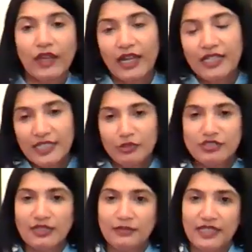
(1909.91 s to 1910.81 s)
I'll tell you
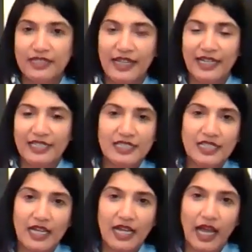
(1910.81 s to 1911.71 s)
something, that
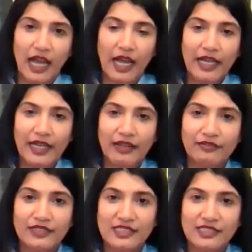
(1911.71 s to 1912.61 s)
I
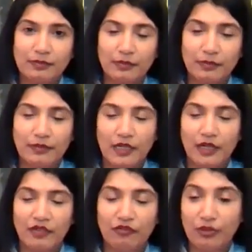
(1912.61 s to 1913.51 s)
have this
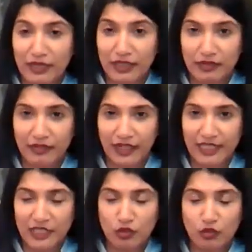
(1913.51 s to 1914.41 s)
woman, right,